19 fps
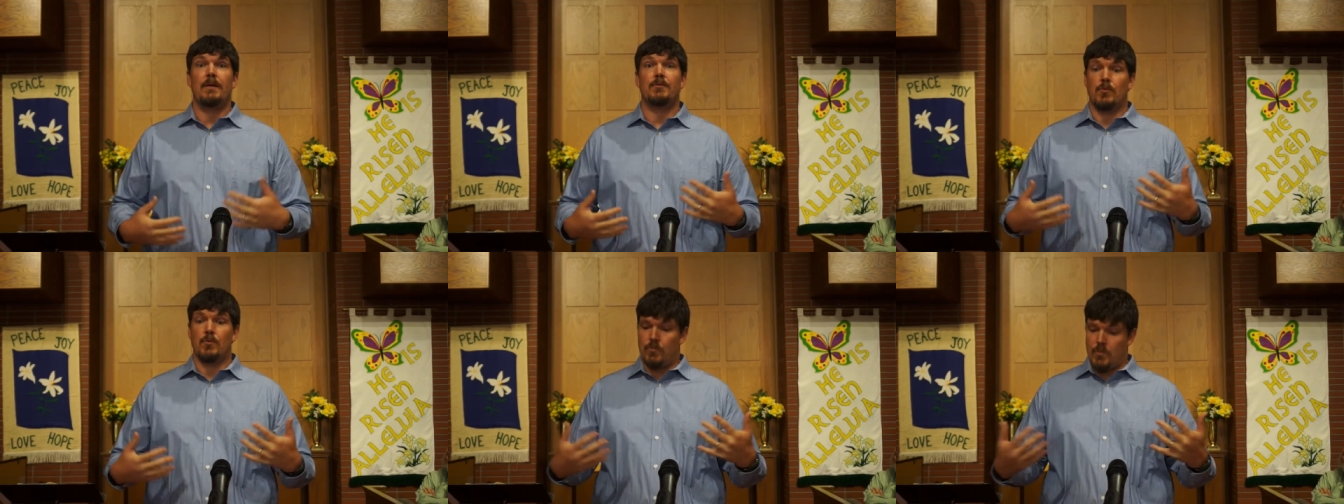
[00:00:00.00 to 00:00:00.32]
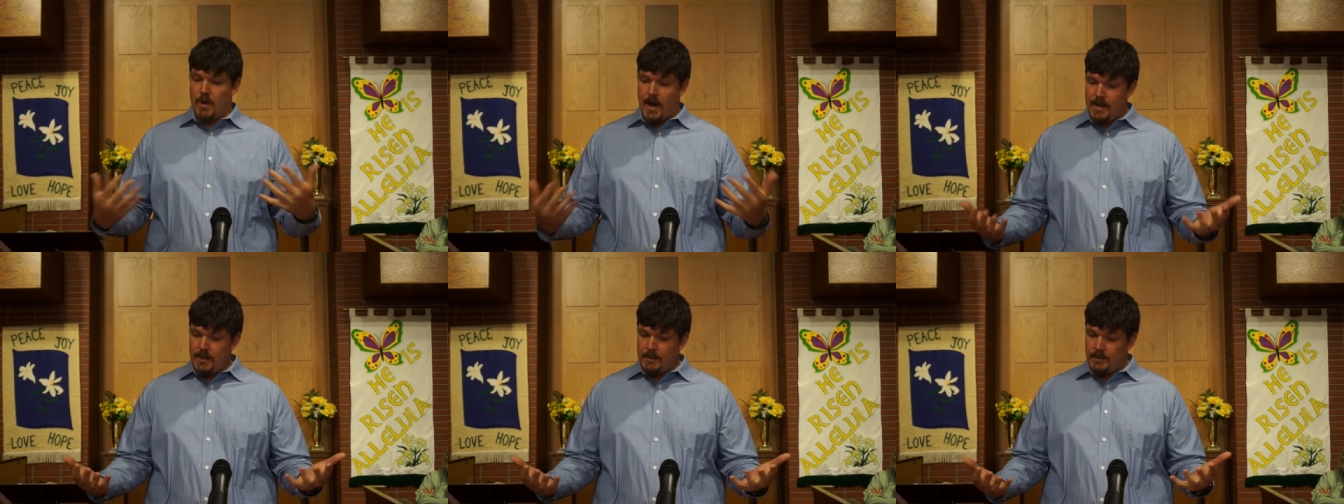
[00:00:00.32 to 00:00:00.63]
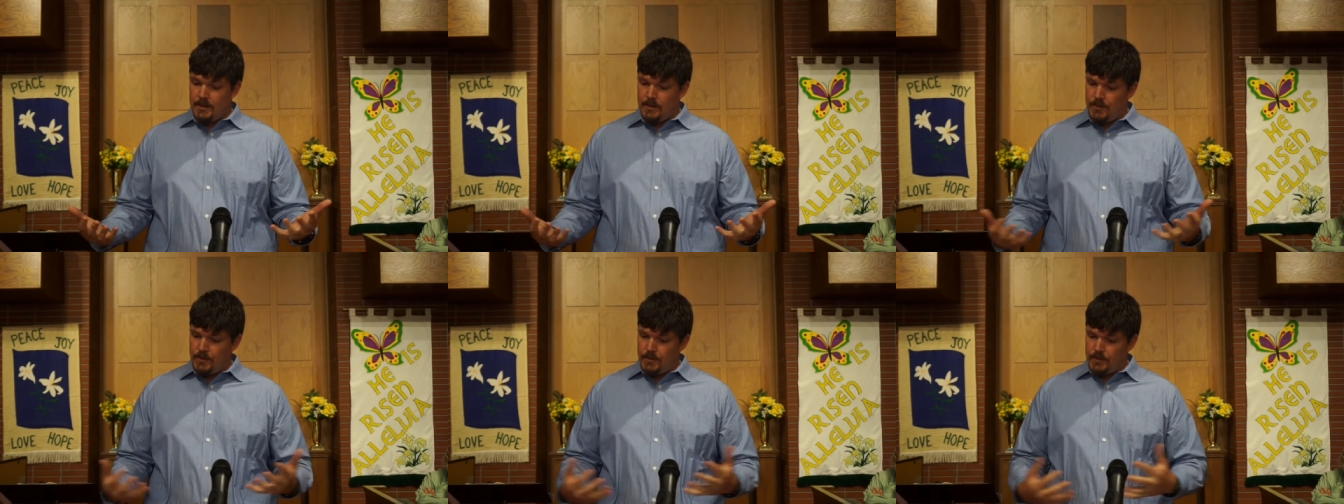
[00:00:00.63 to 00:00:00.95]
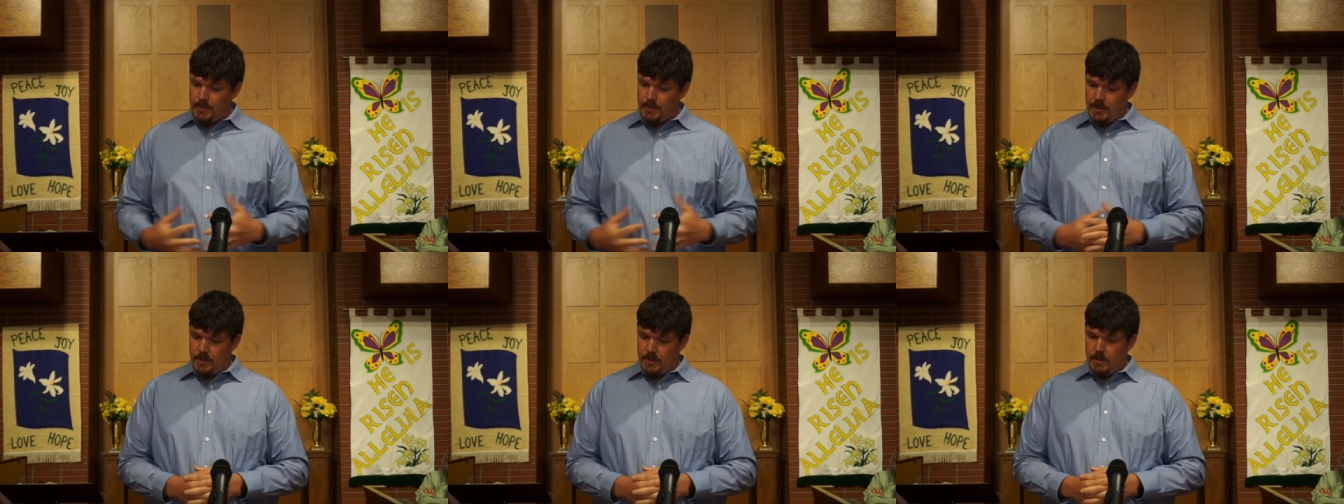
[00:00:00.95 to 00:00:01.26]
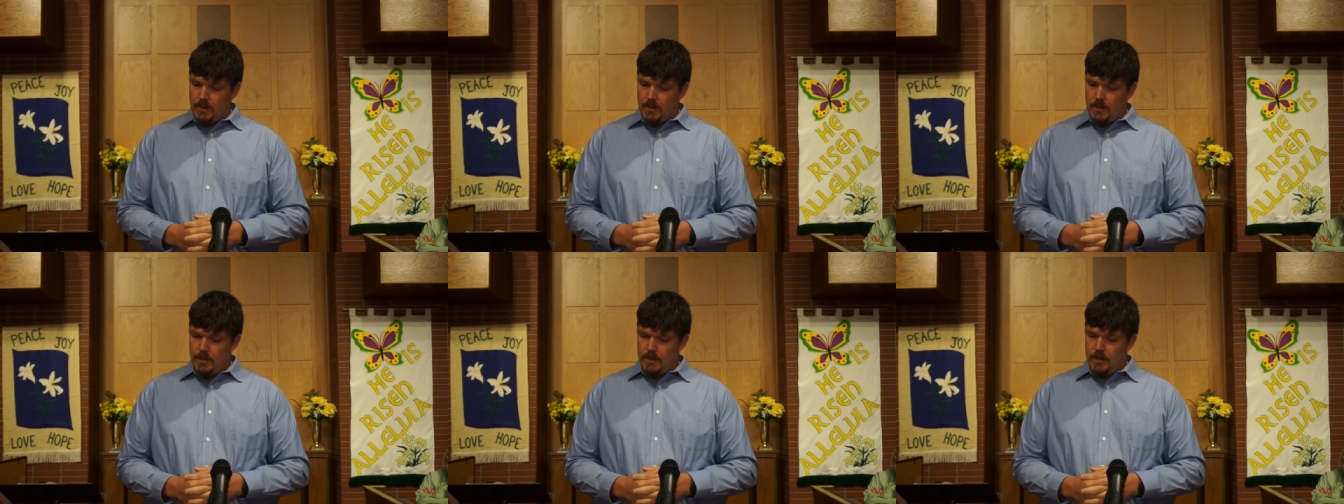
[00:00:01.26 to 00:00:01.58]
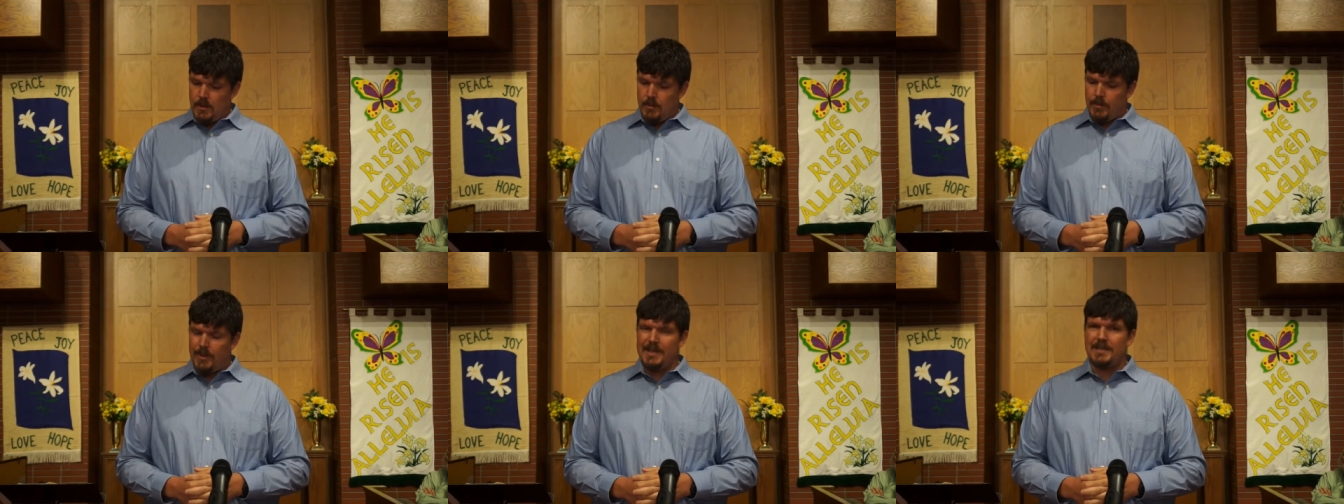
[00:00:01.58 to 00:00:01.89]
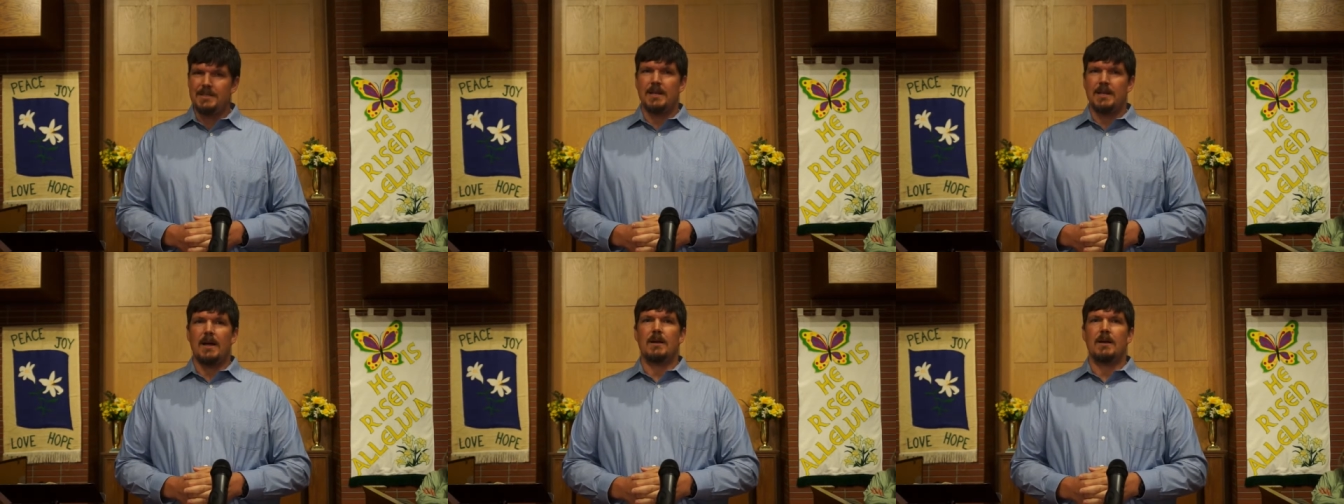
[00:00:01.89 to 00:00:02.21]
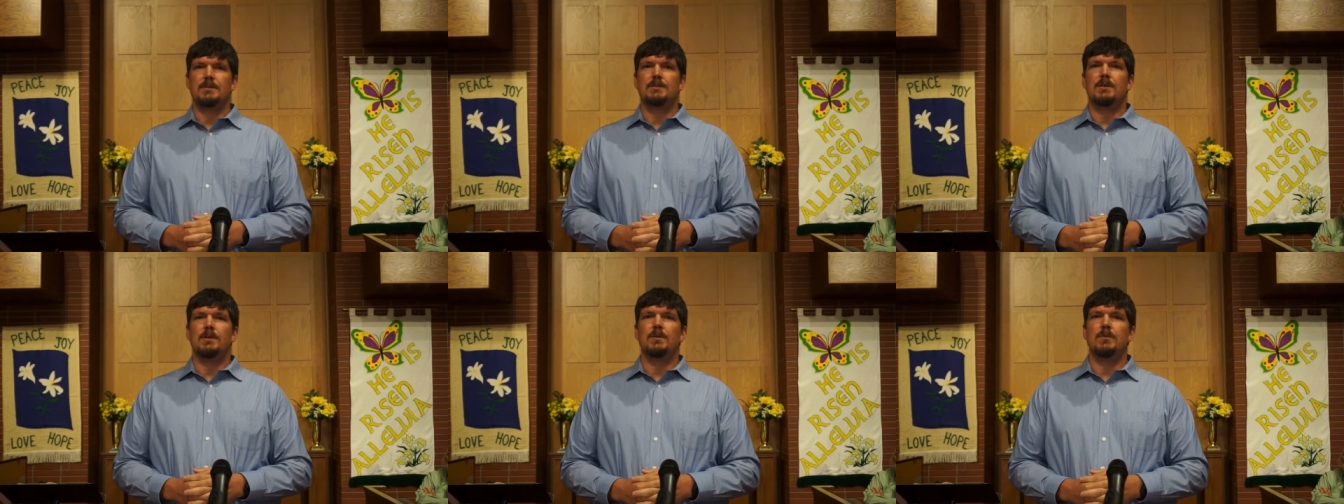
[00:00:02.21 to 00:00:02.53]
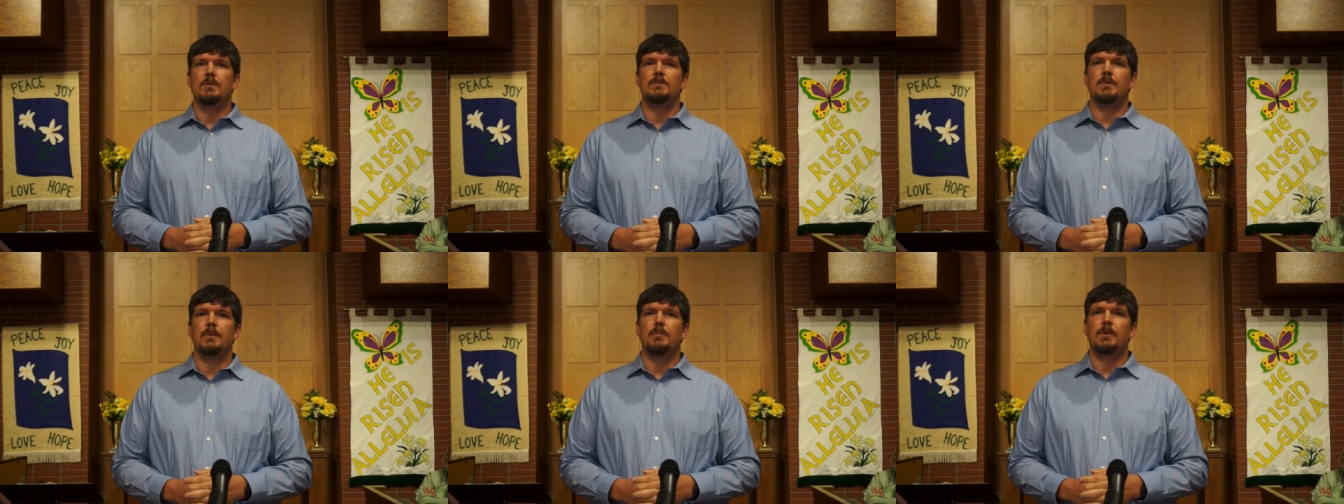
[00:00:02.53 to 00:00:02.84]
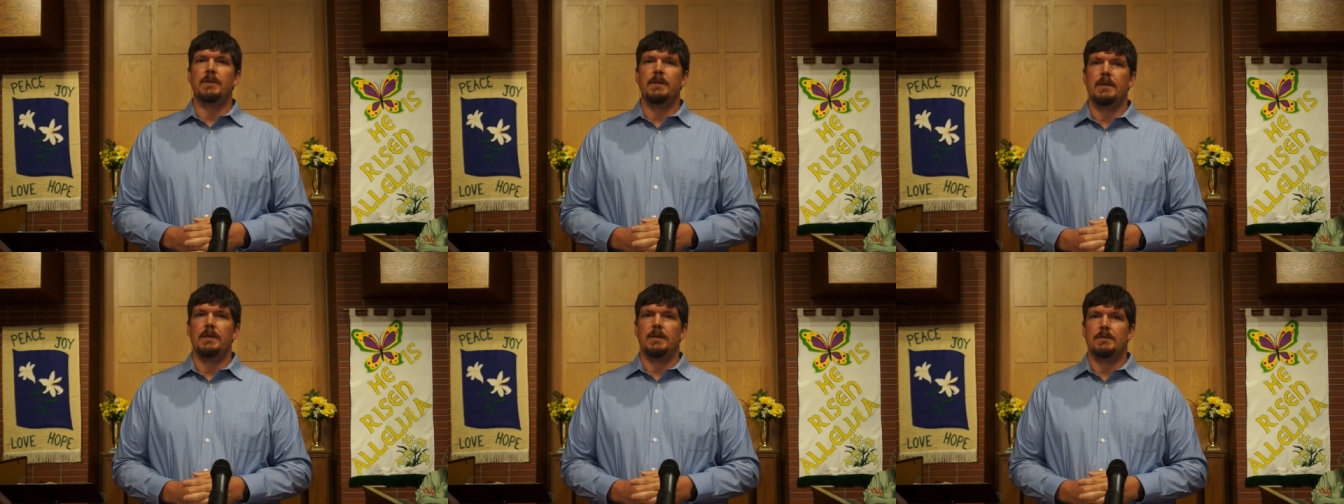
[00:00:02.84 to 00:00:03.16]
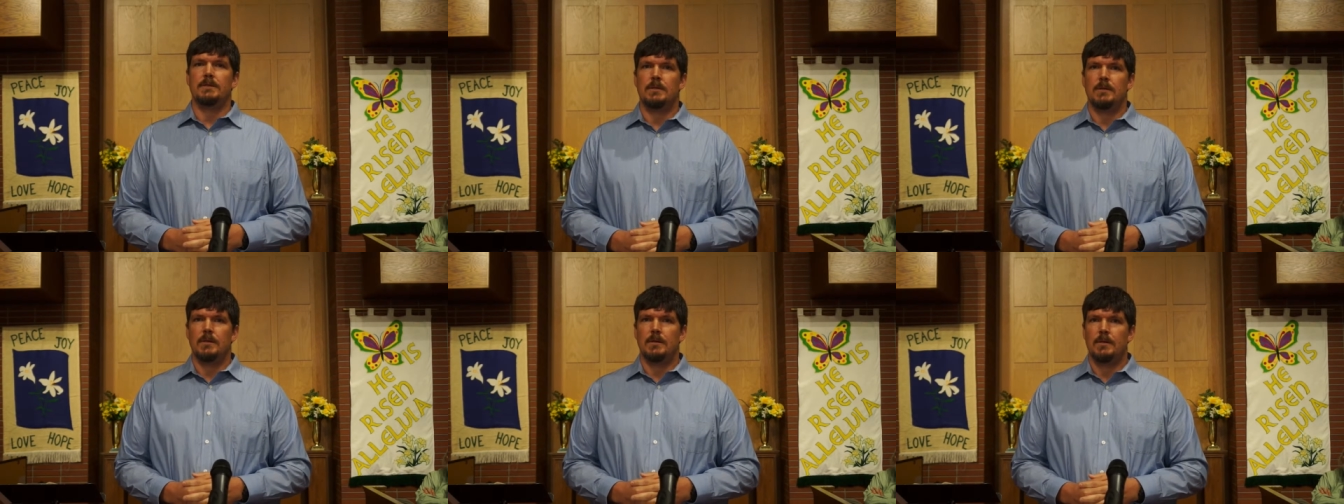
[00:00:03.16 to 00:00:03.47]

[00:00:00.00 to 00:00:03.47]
the right to use it, but is it ours to do as we please?